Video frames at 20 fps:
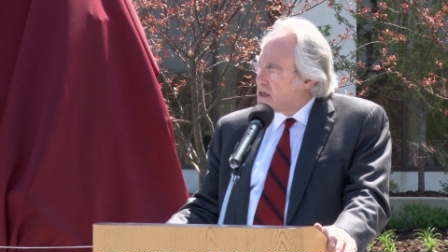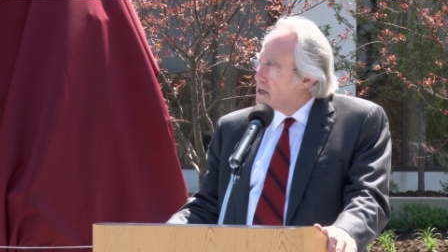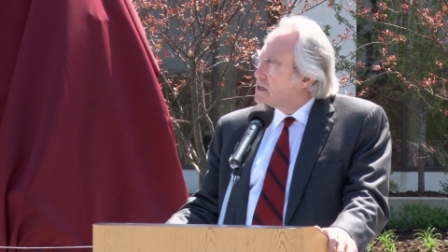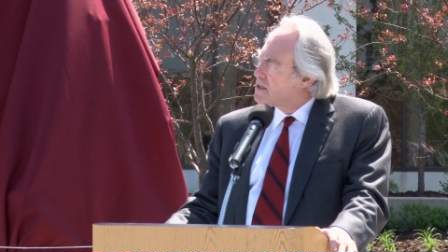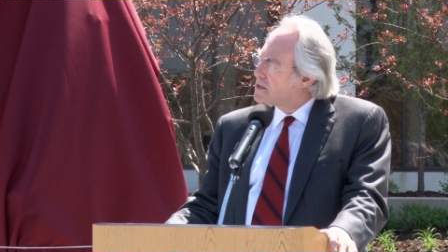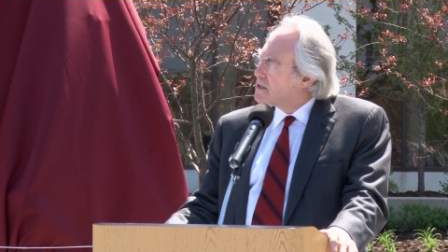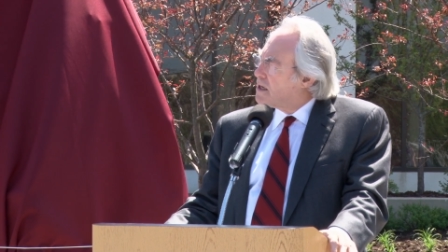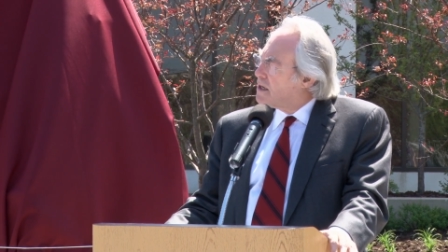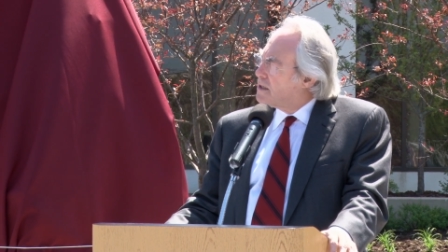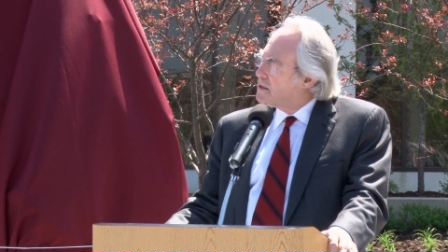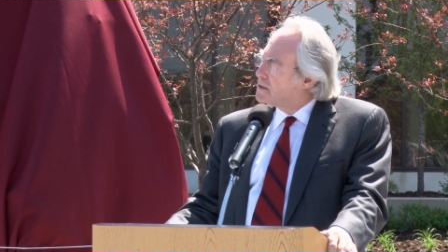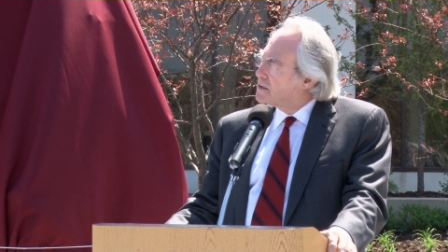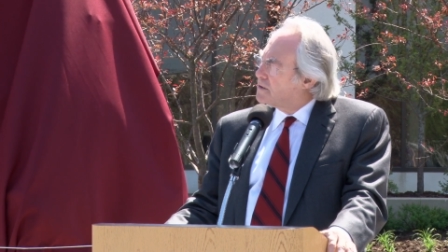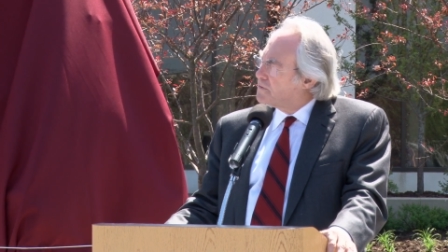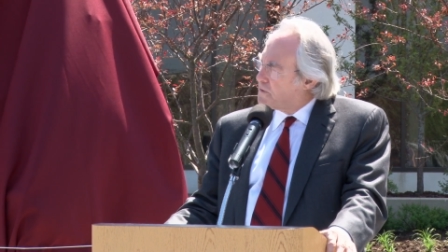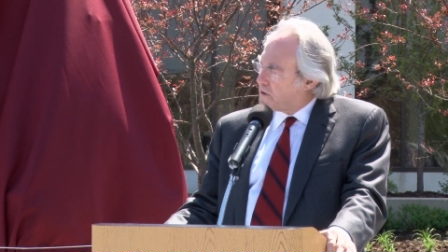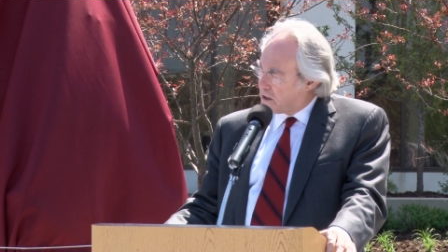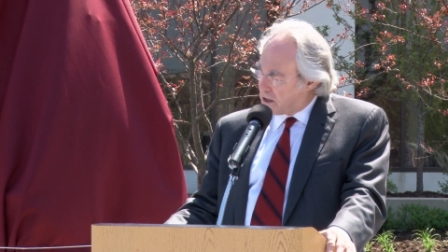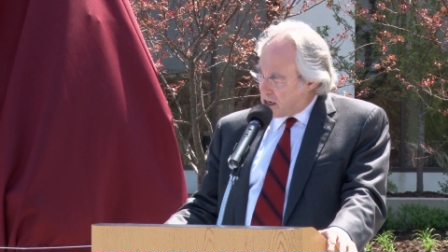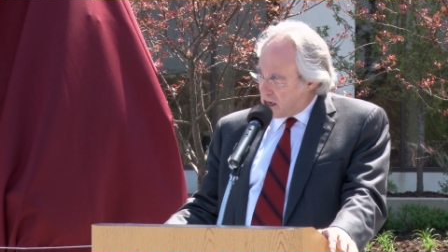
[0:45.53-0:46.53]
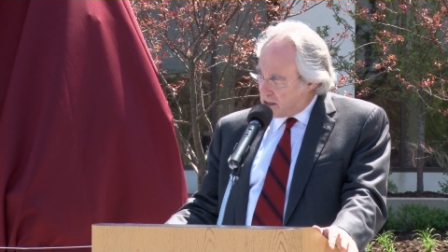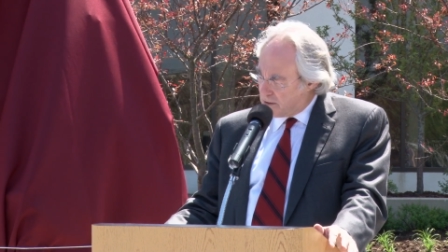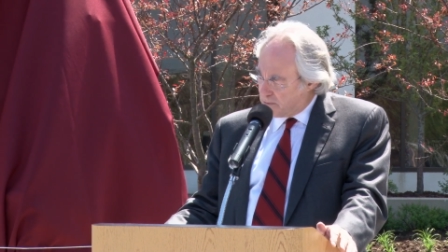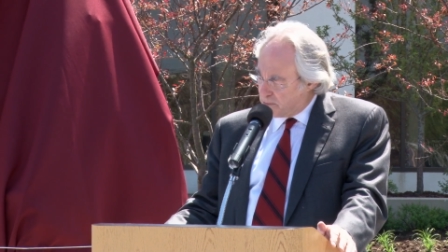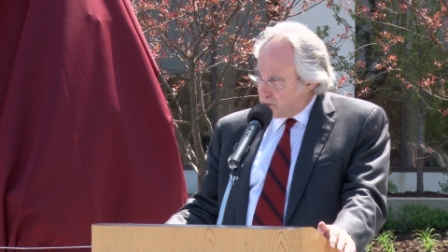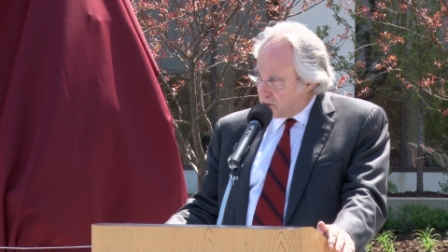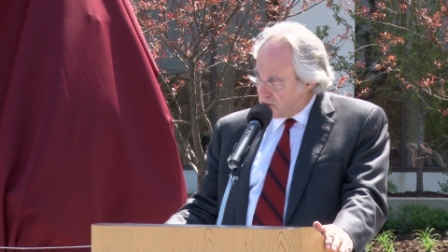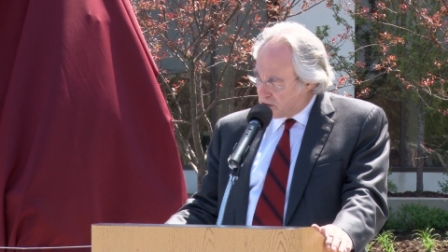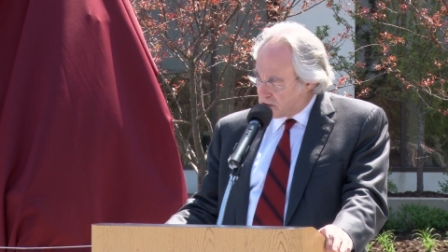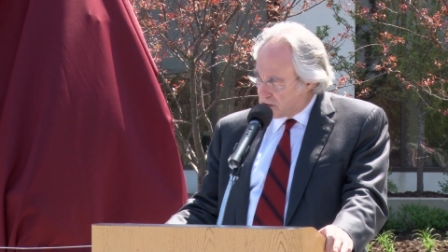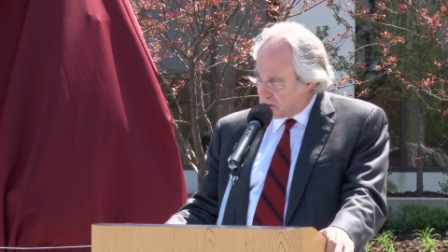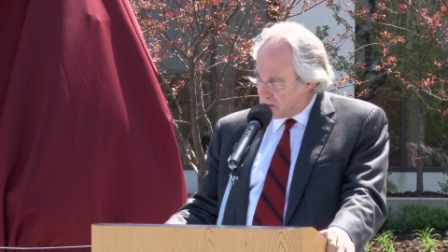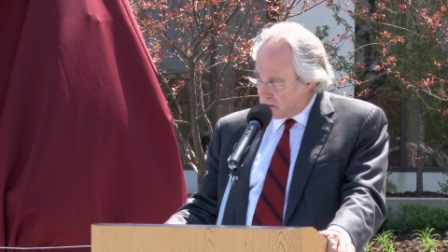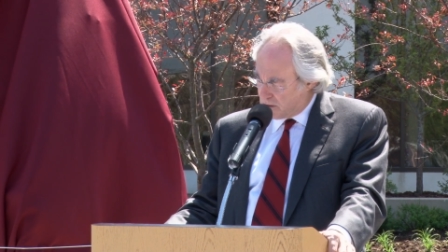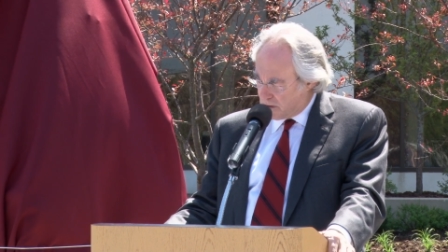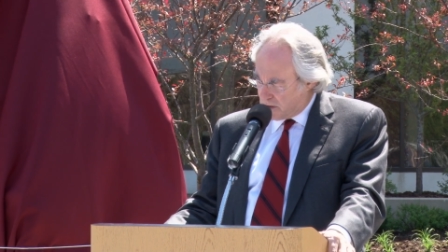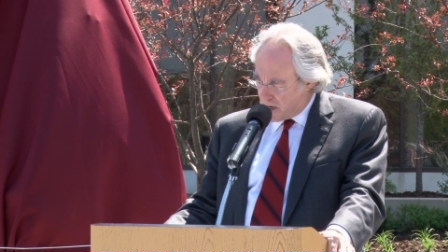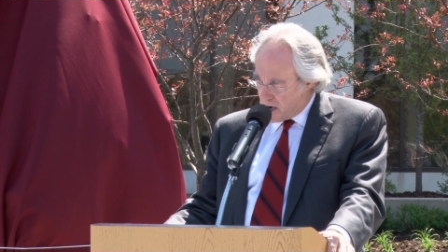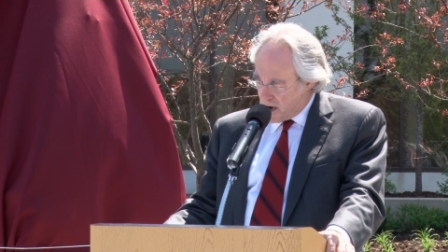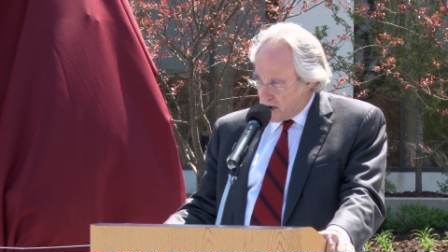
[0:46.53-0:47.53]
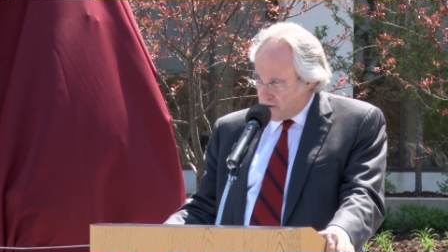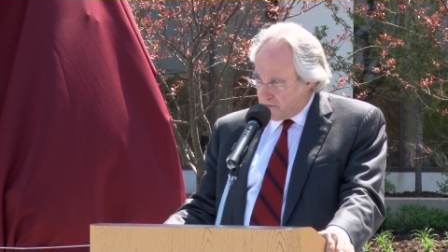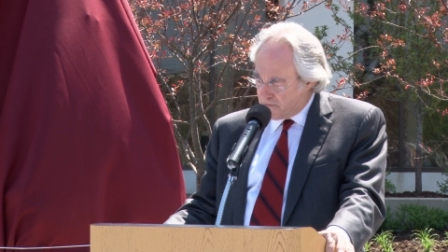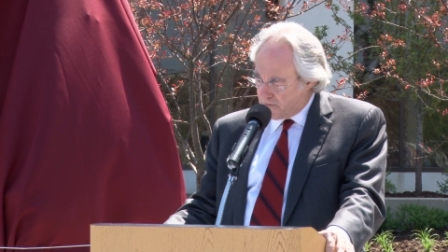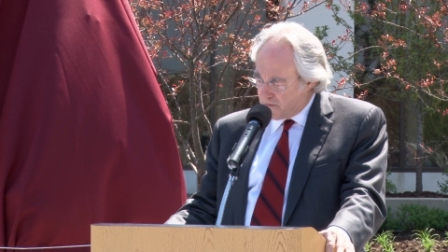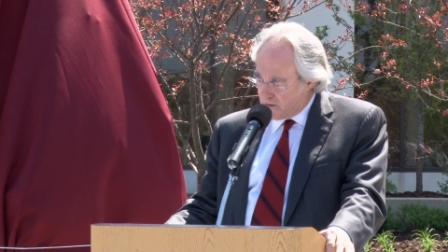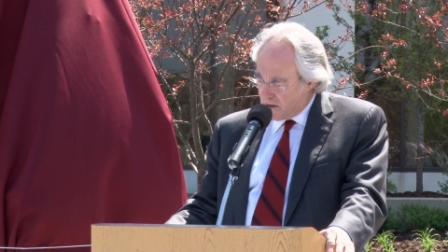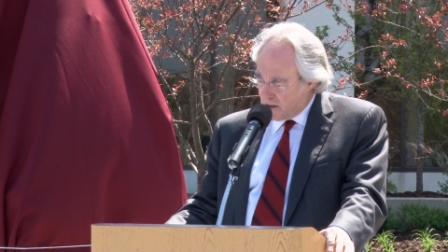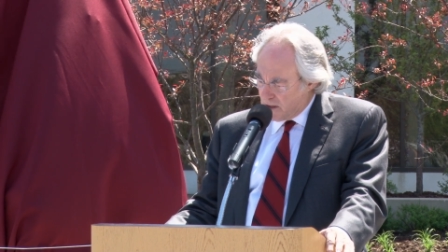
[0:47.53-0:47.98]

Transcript: scientific and personal life,